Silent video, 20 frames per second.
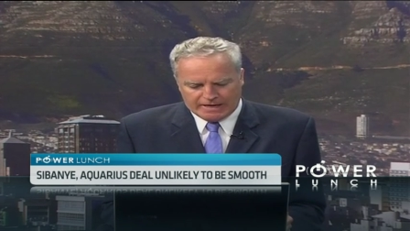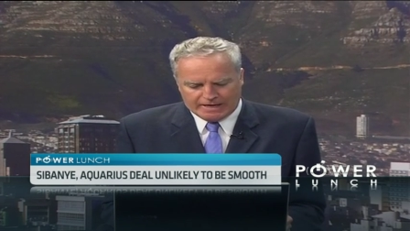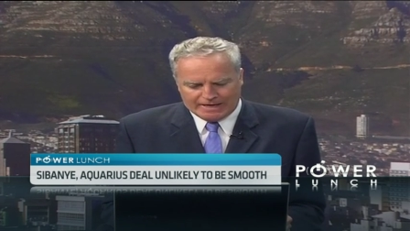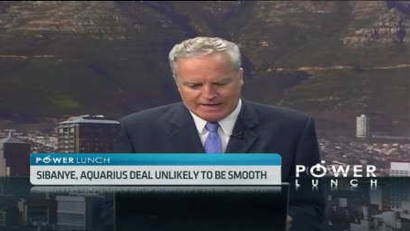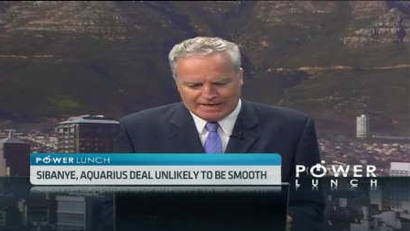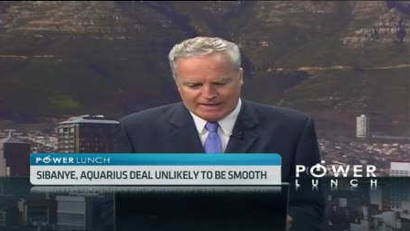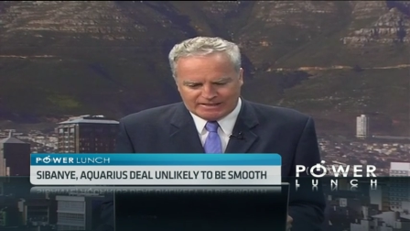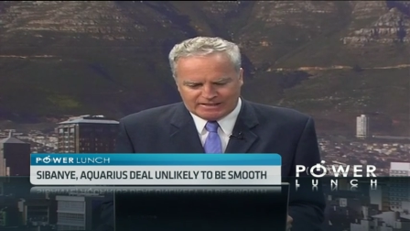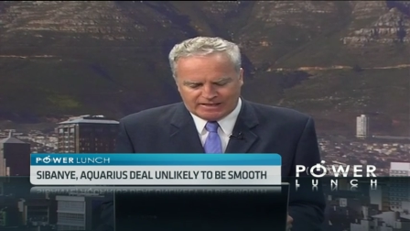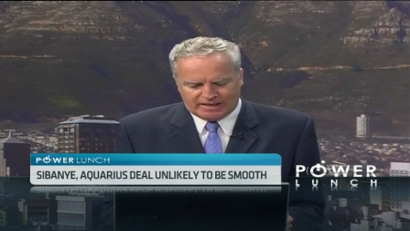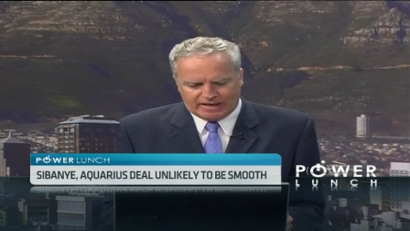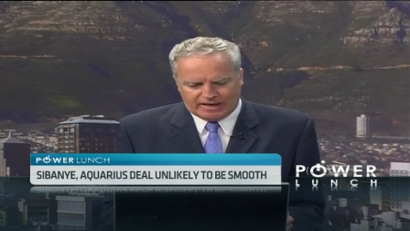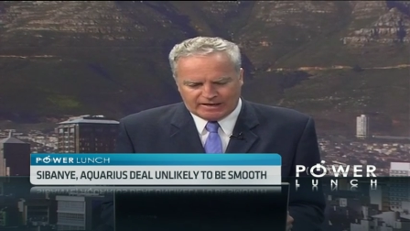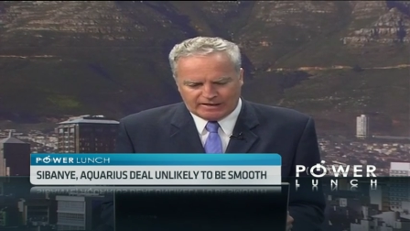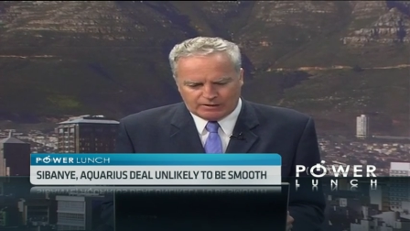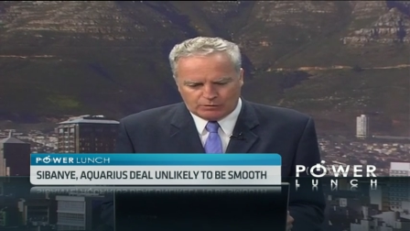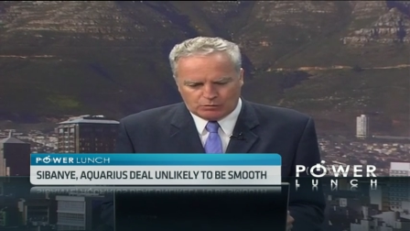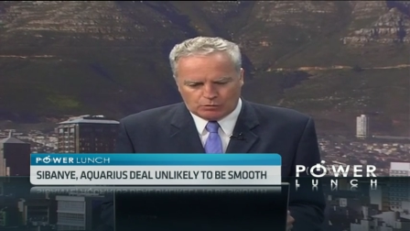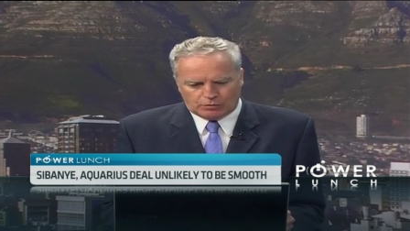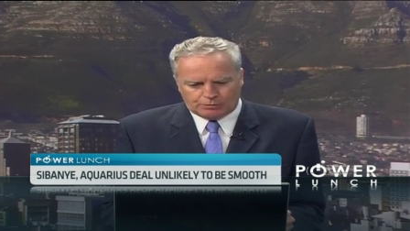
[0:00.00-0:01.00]
Is there
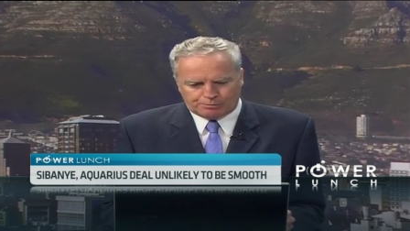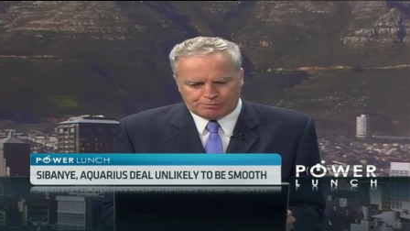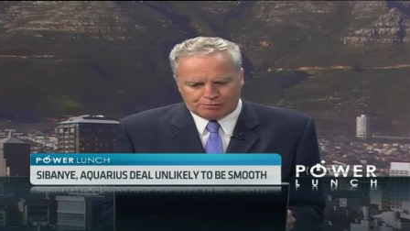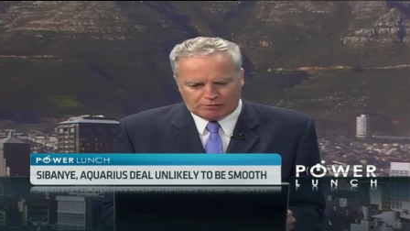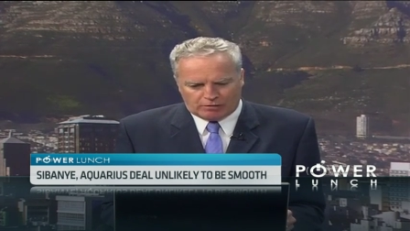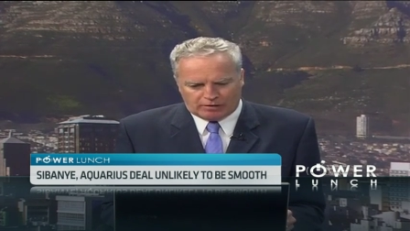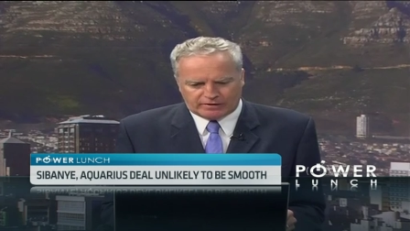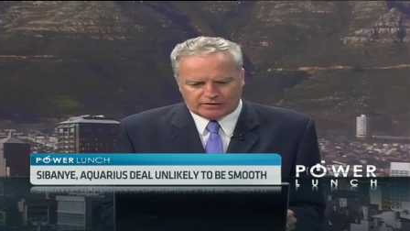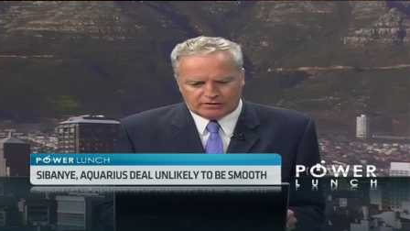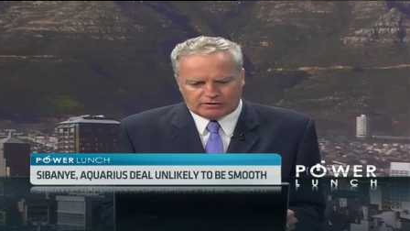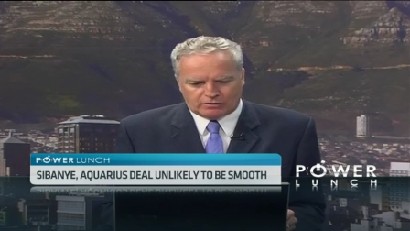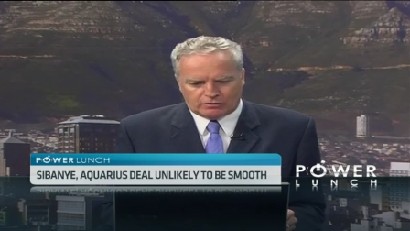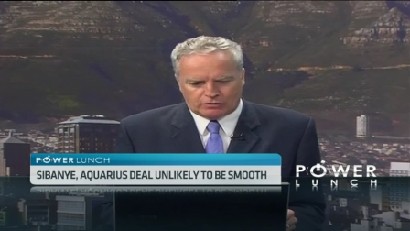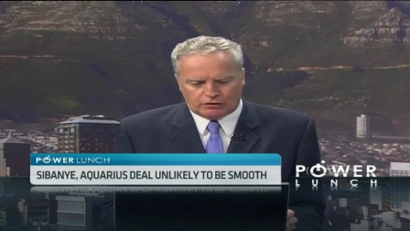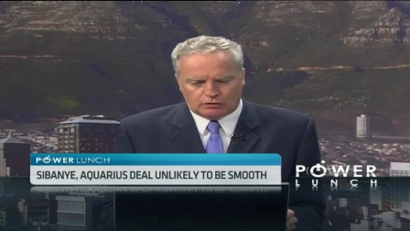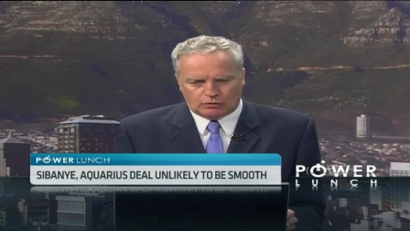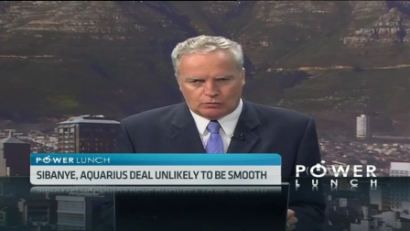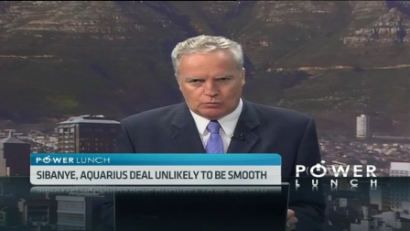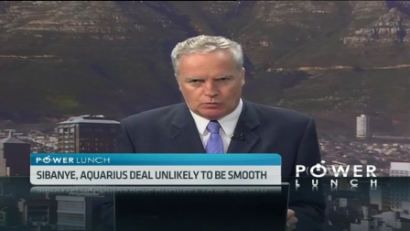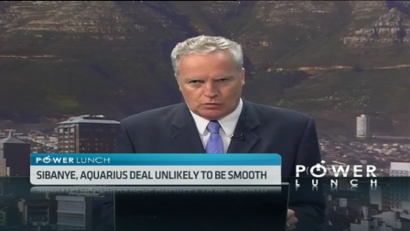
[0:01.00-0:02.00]
any price that
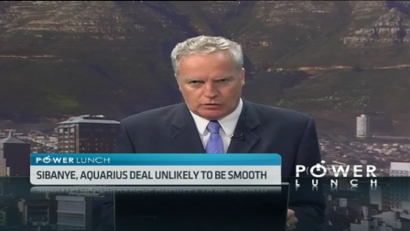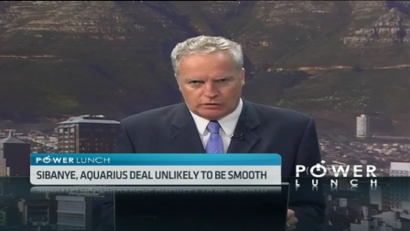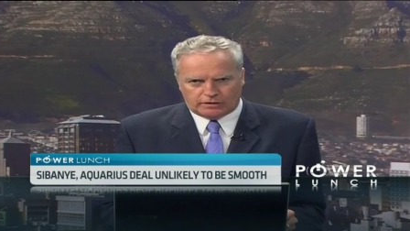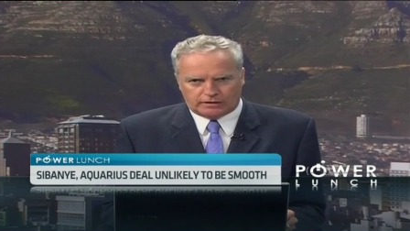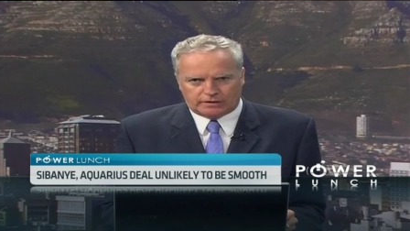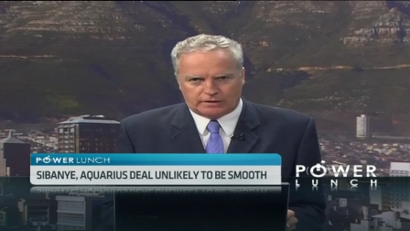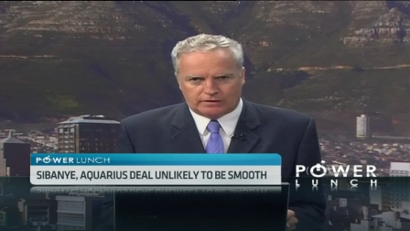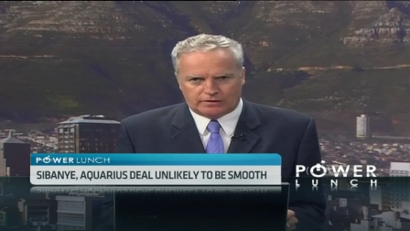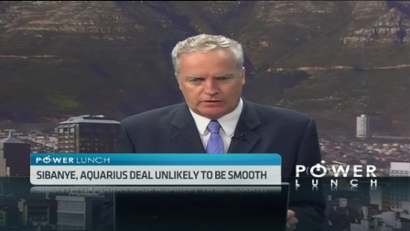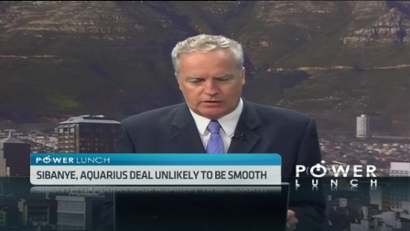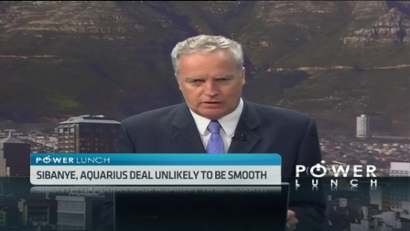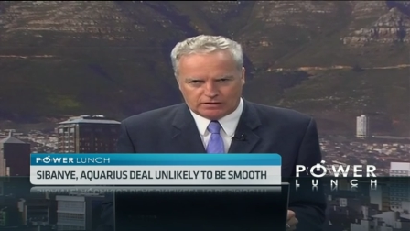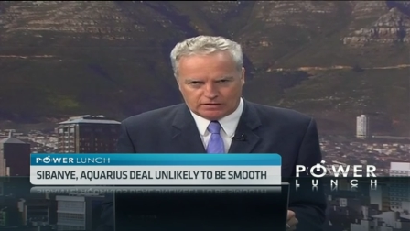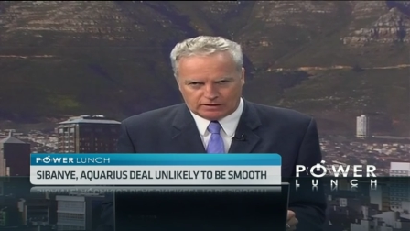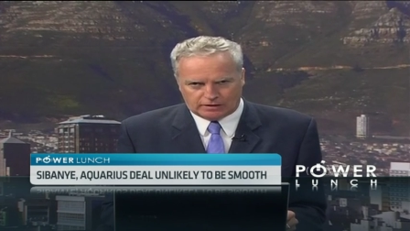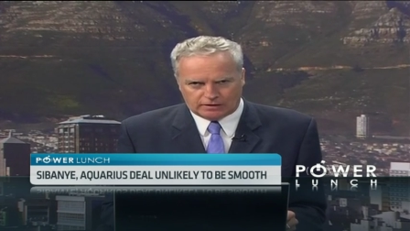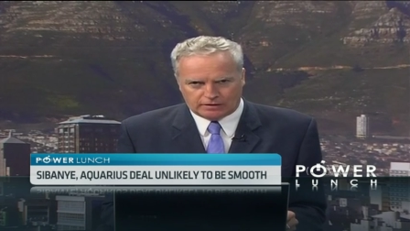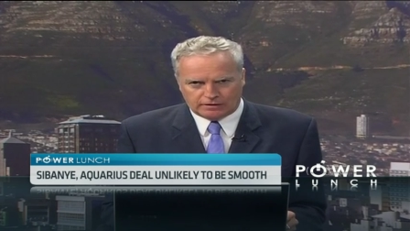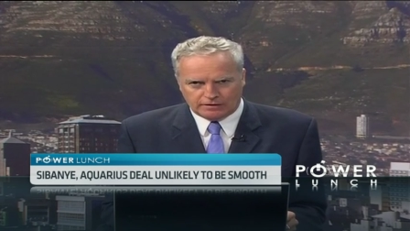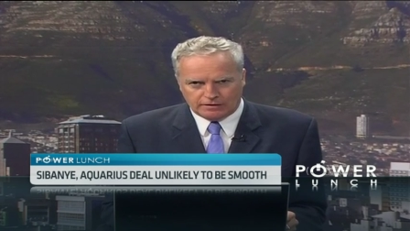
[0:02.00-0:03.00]
you would
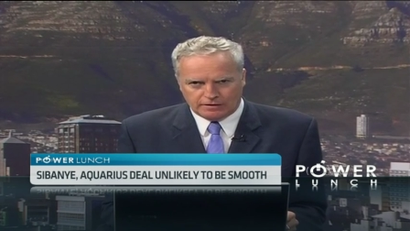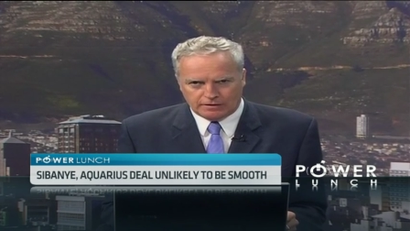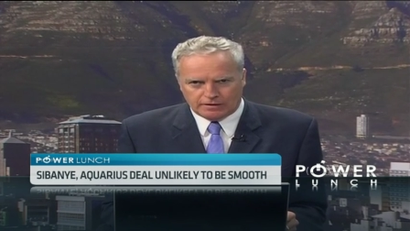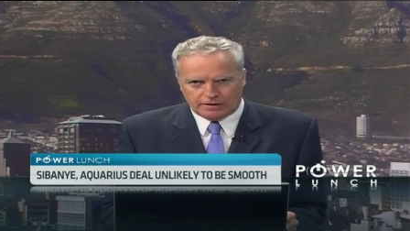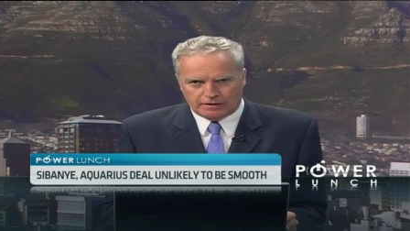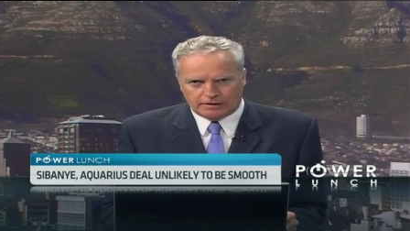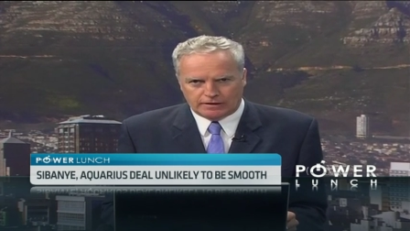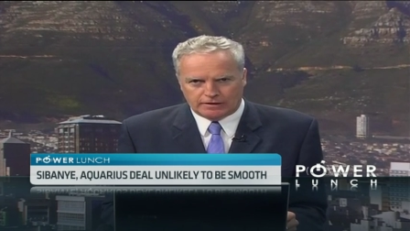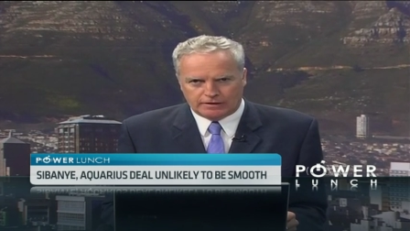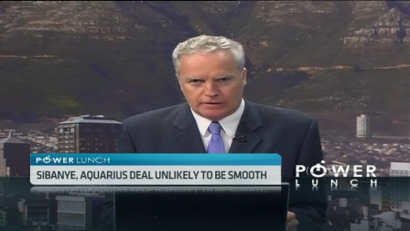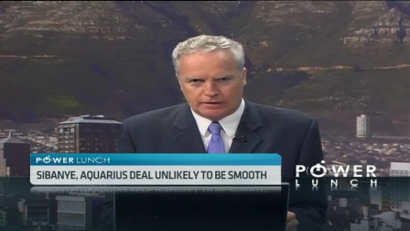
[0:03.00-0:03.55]
consider uh,